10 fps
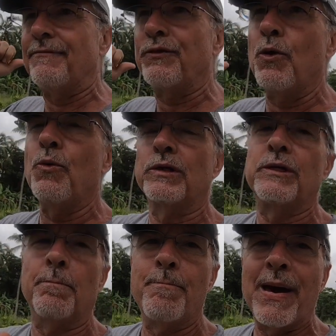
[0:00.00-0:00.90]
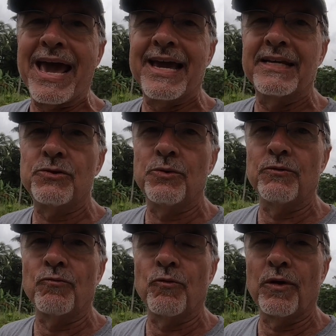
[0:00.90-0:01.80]
If you were to bang into
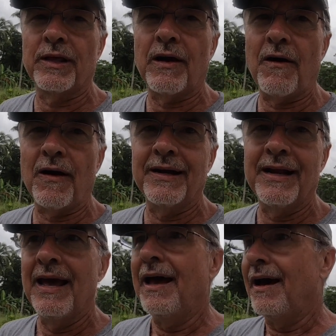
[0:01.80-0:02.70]
it really hard,